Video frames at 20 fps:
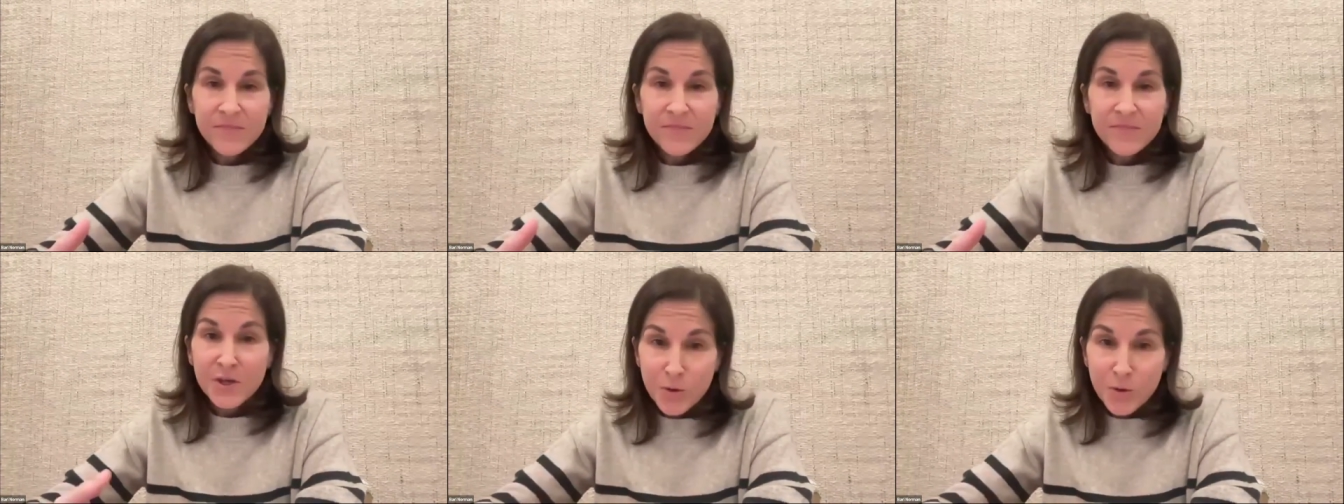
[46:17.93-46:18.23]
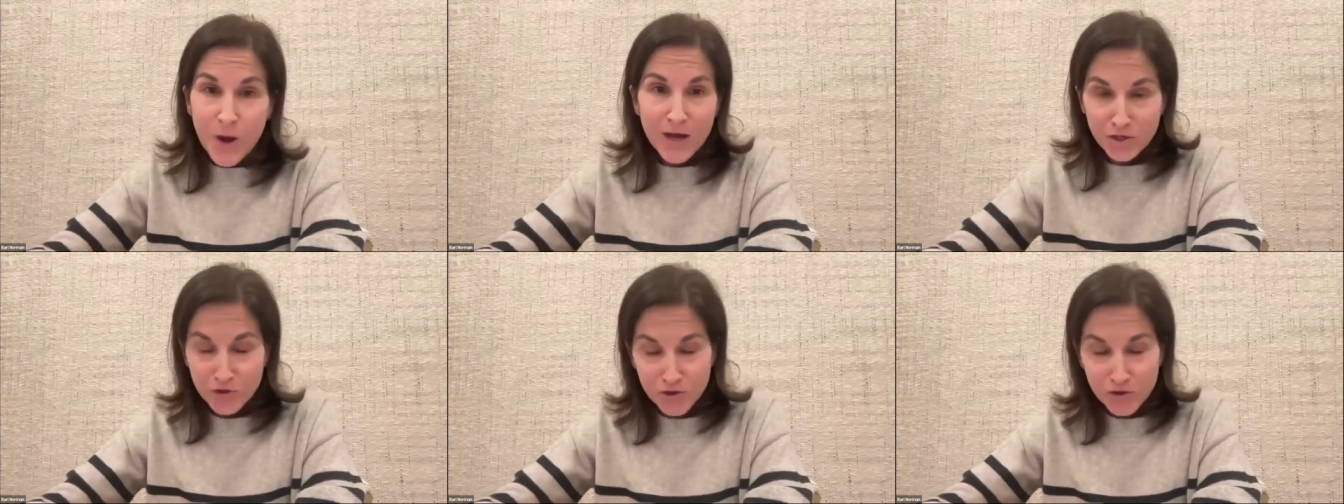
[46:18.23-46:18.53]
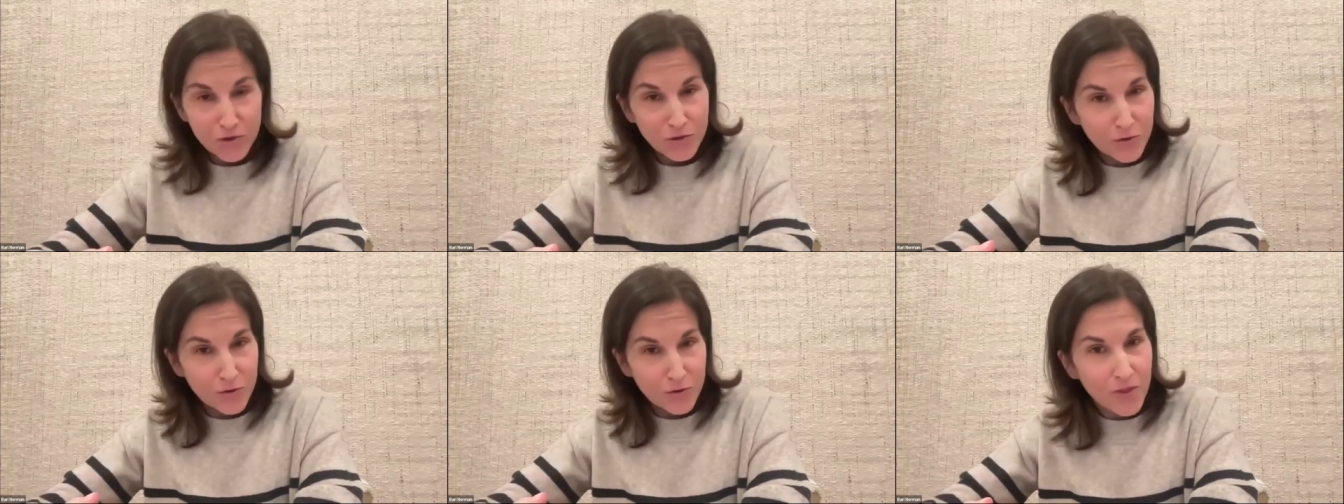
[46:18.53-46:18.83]
you
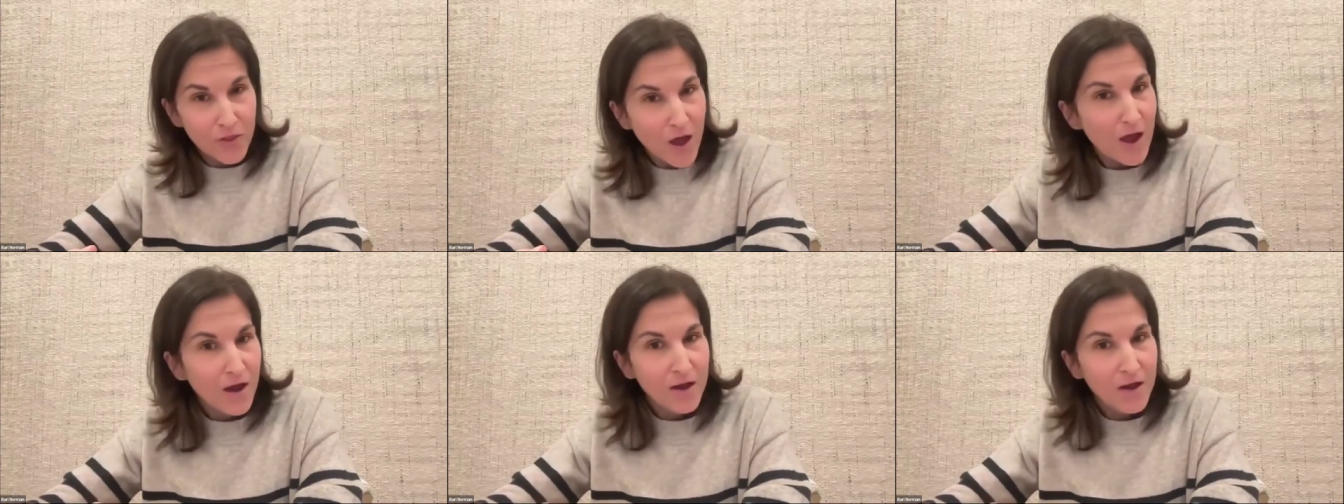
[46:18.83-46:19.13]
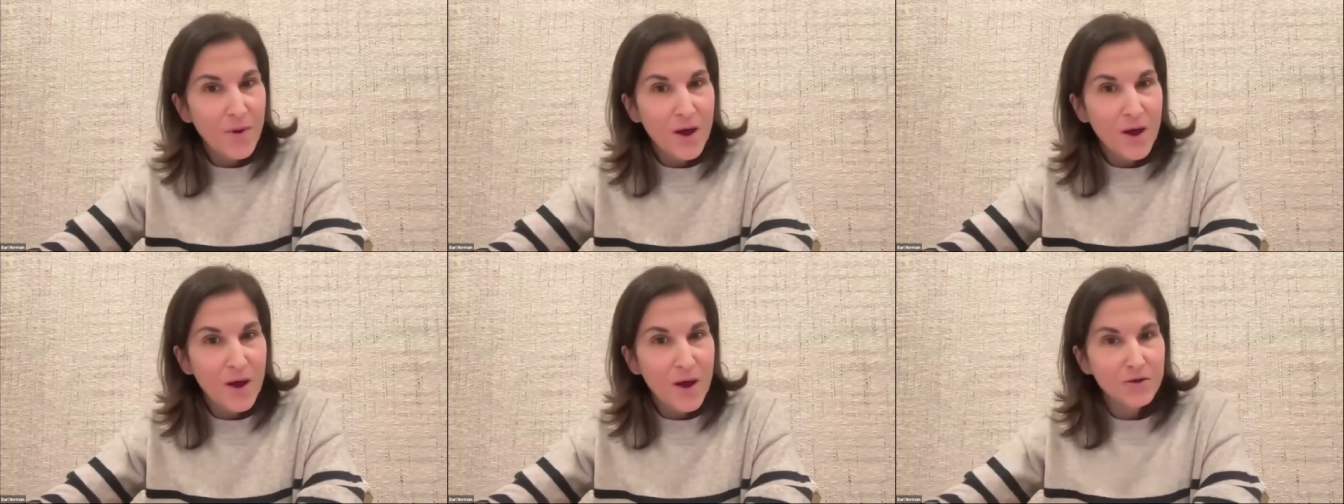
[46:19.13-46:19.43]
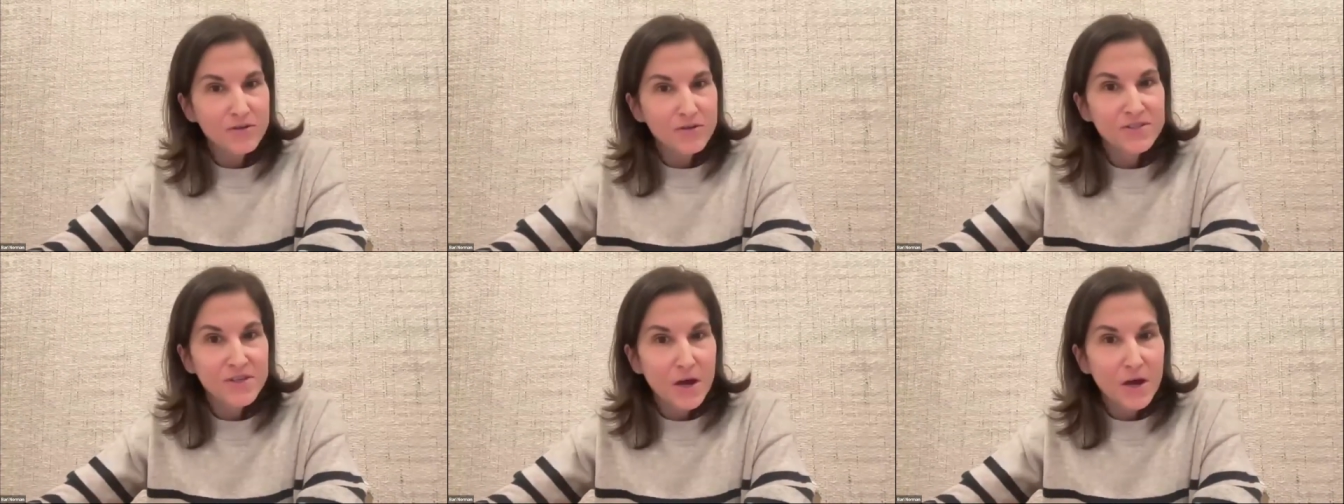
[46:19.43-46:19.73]
actually learn a lot about
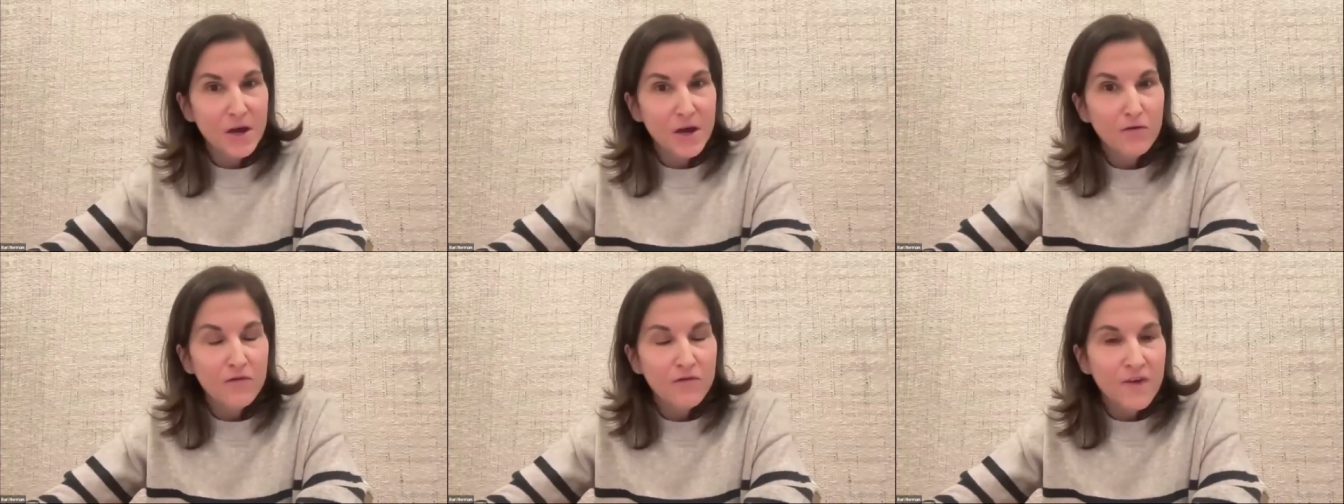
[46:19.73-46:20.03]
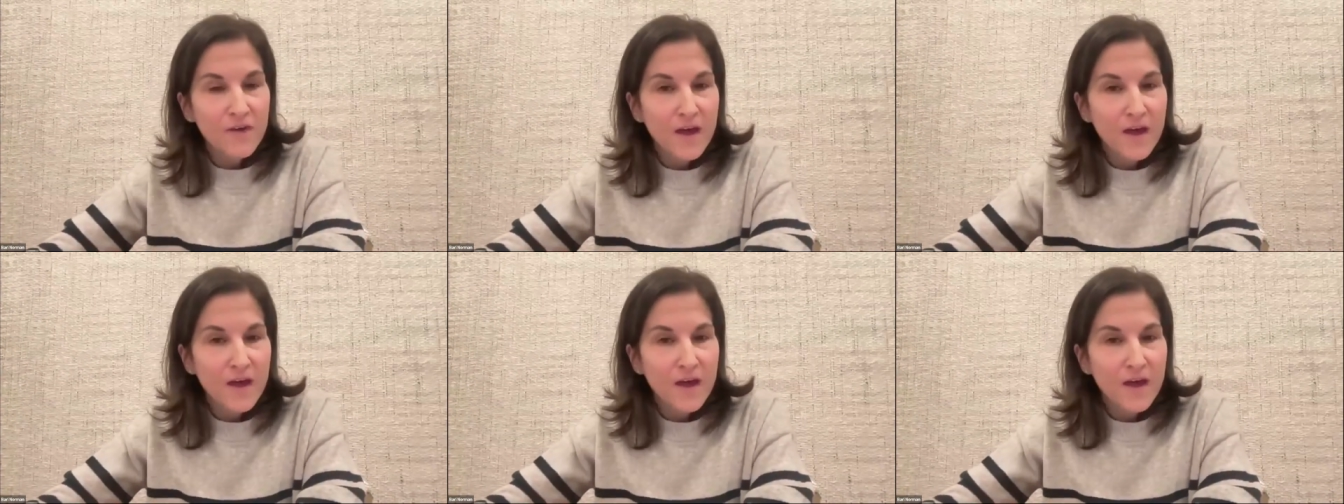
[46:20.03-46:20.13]
yourself.